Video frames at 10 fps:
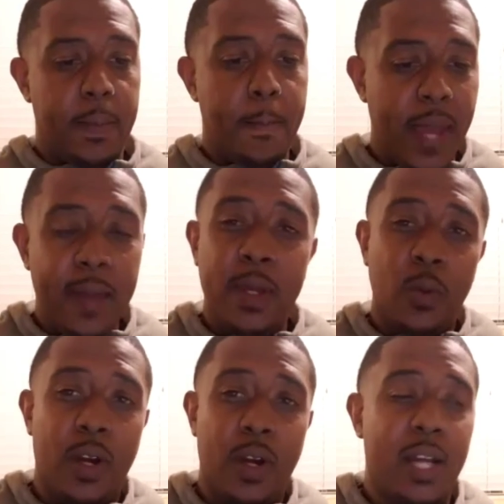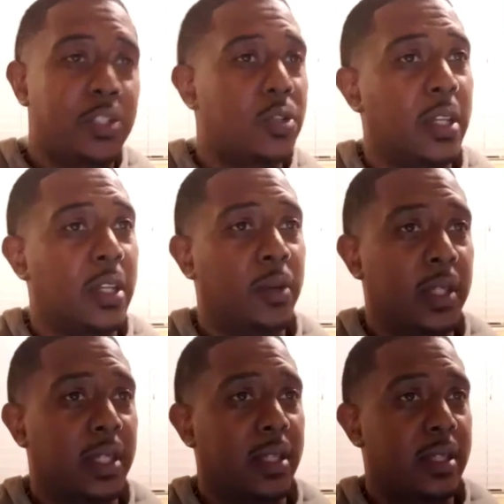Maybe we're not struggling
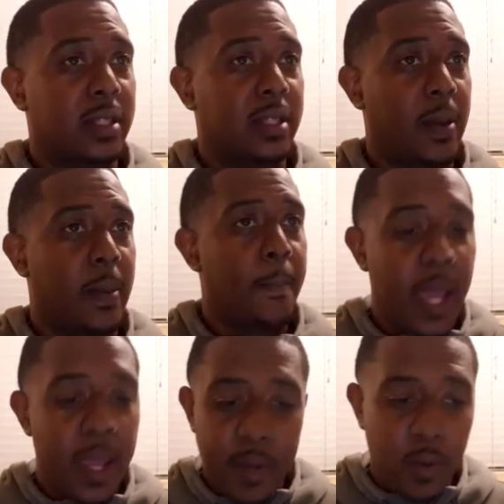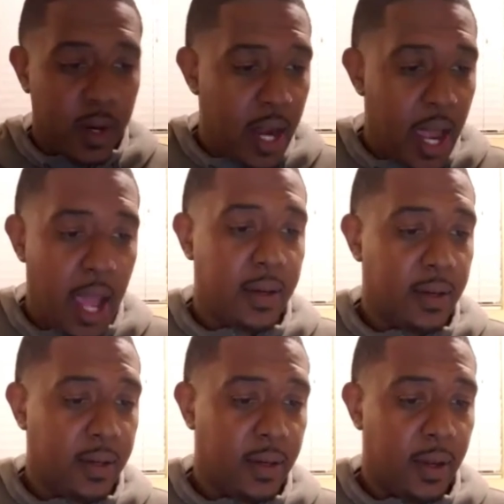with this. Maybe we're not.
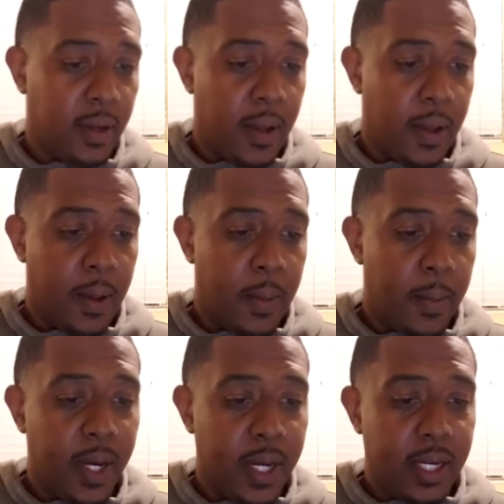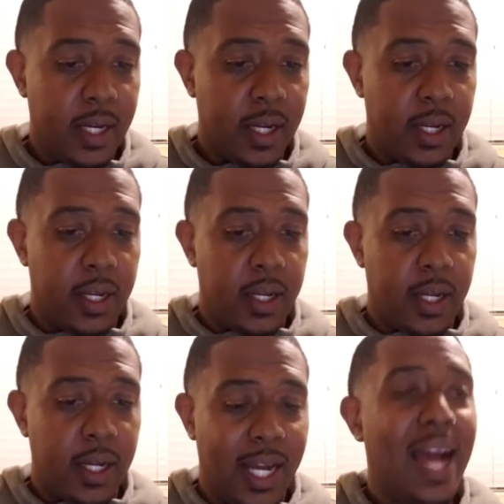But
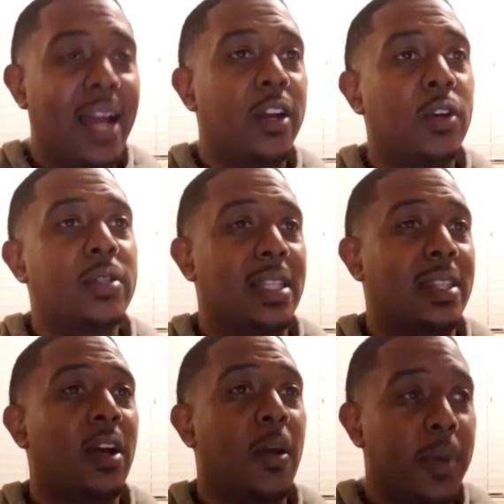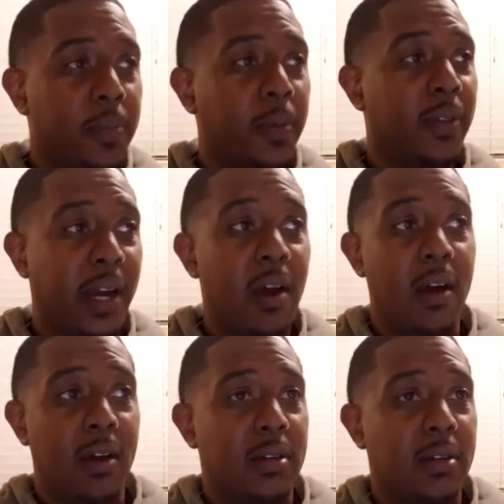God knows that there are people that
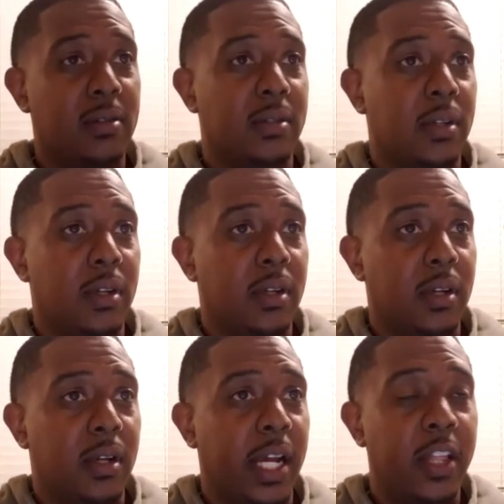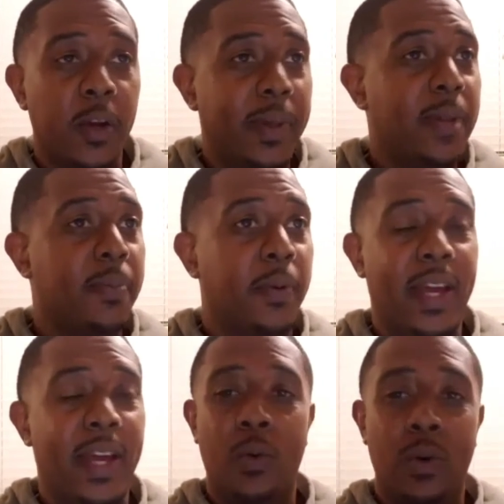are. And there are people
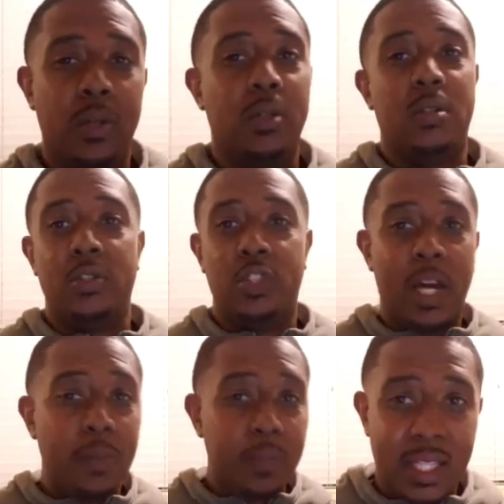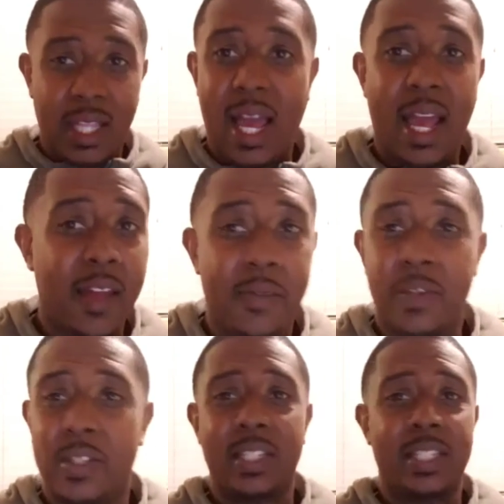that will jump to the high
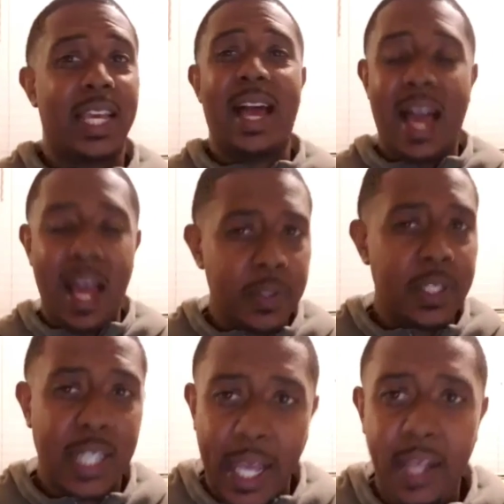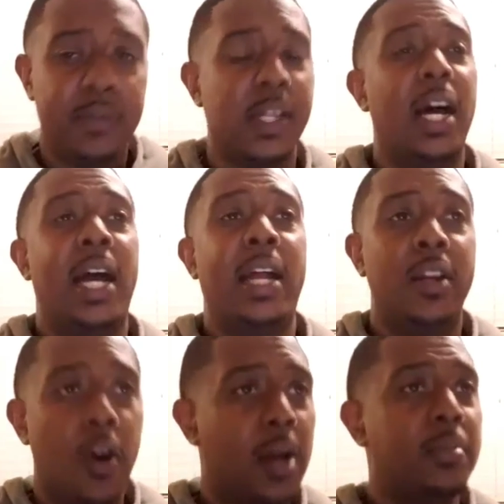heavens and say, I'm saved. I
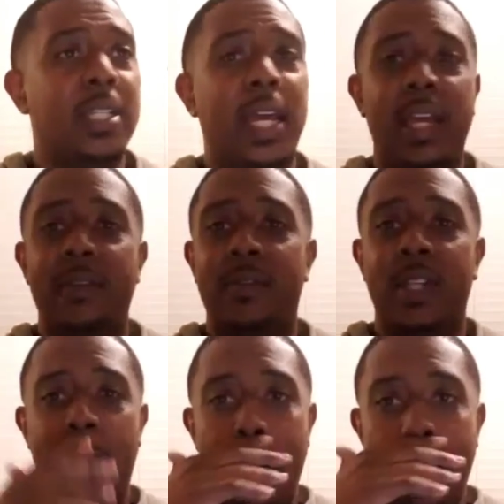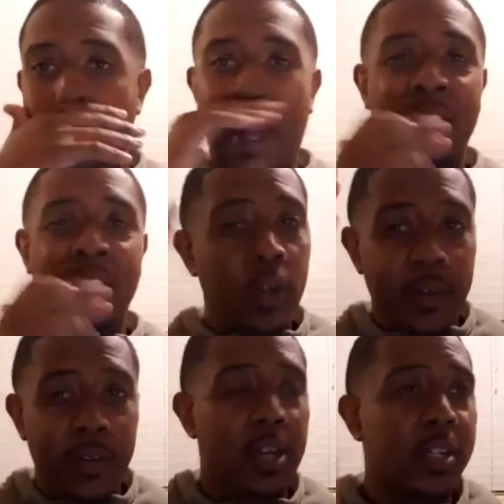know I'm saved. And don't
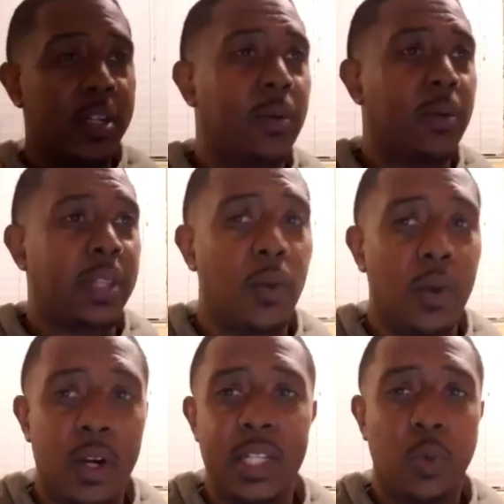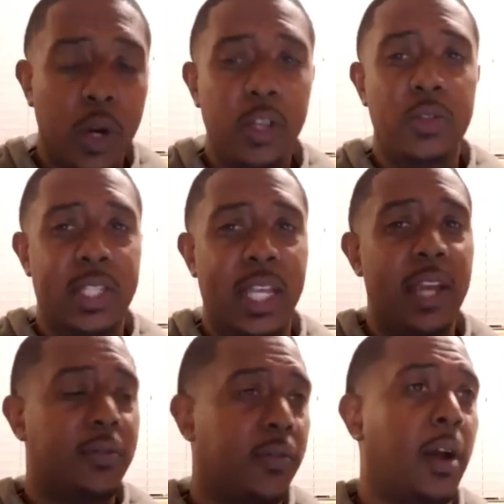even understand what that word is. What are you
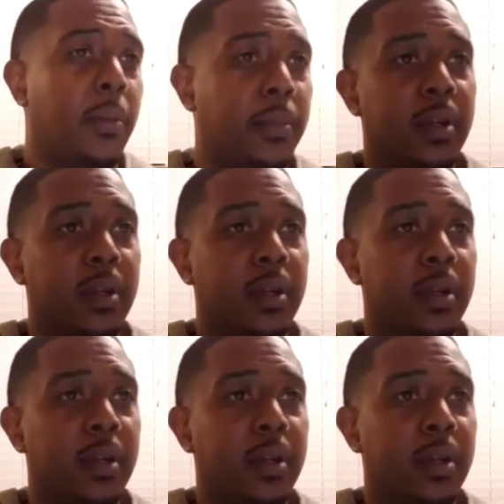saved from?